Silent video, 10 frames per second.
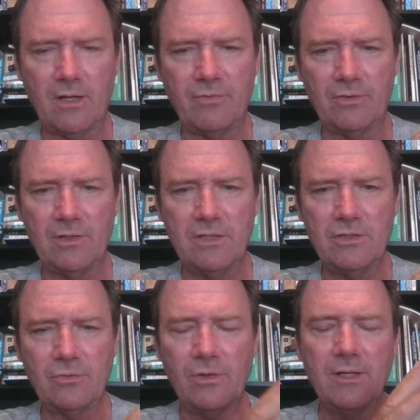off as a
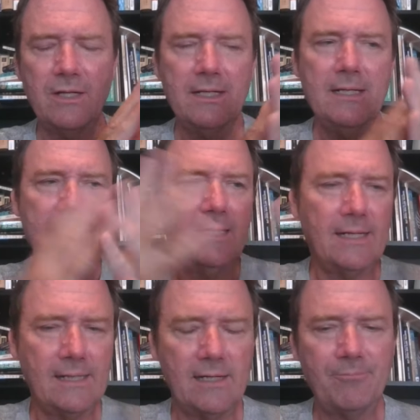ninja sword?
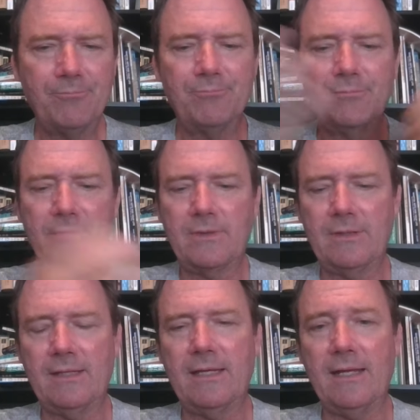
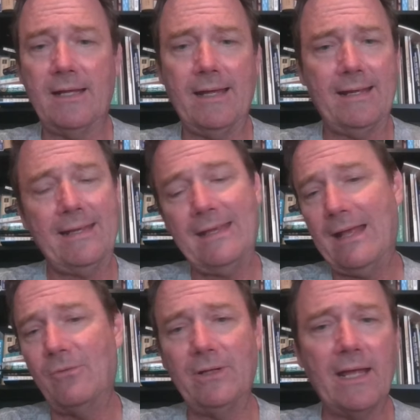Again, I
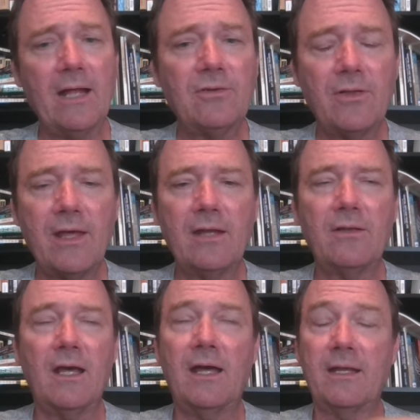can't really answer
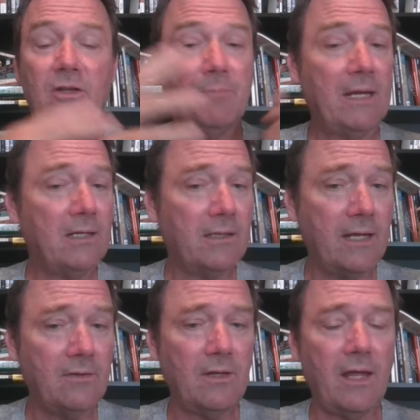that. I can
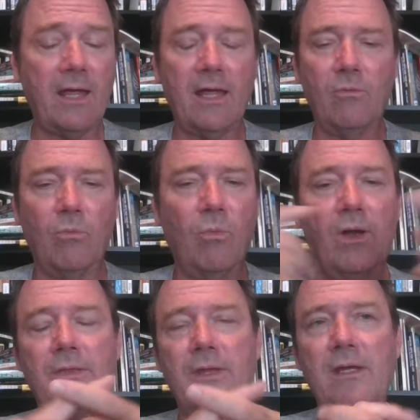speculate, and
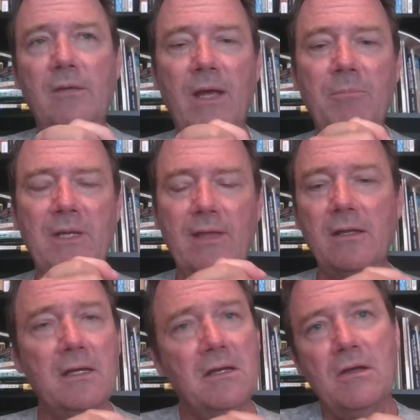one thing might be
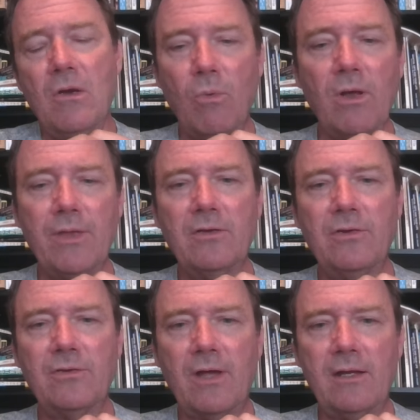that, well, they
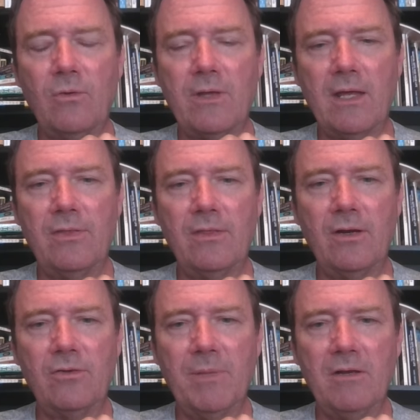just decided, okay,
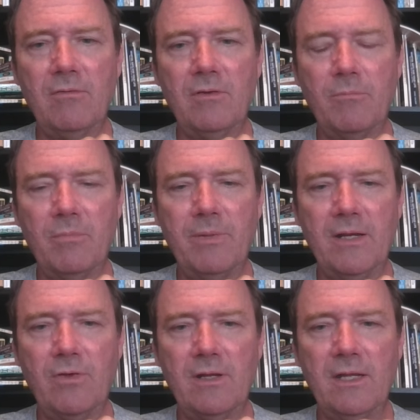there's a bit of
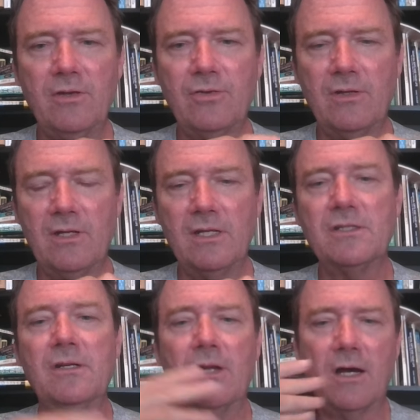bit of an interest in the
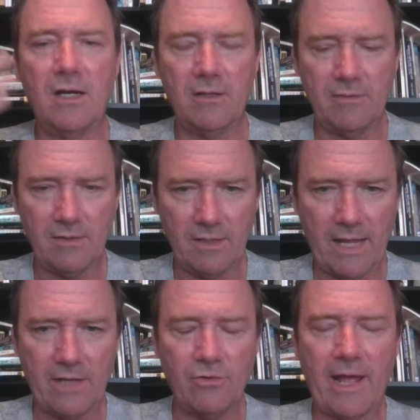ninja.
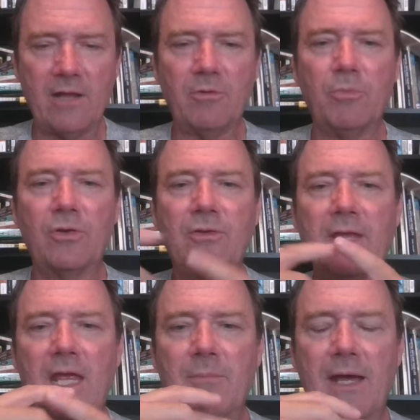Andrew Adams' books
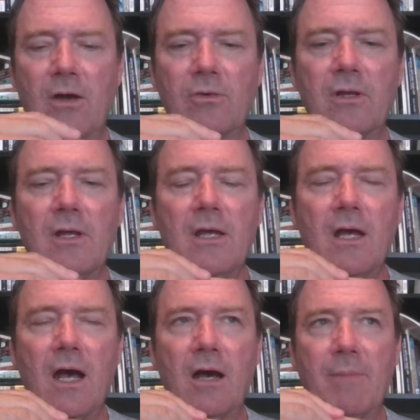came out,
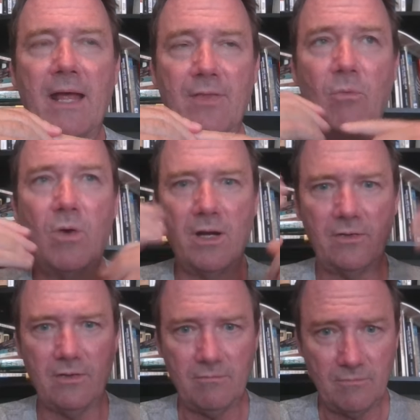and they
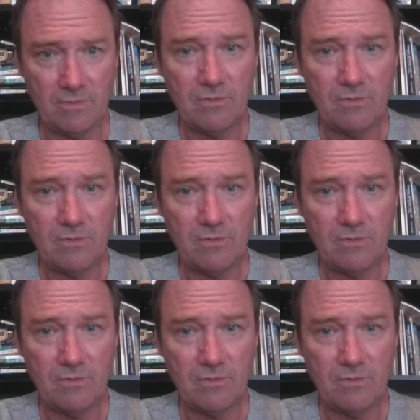wanted to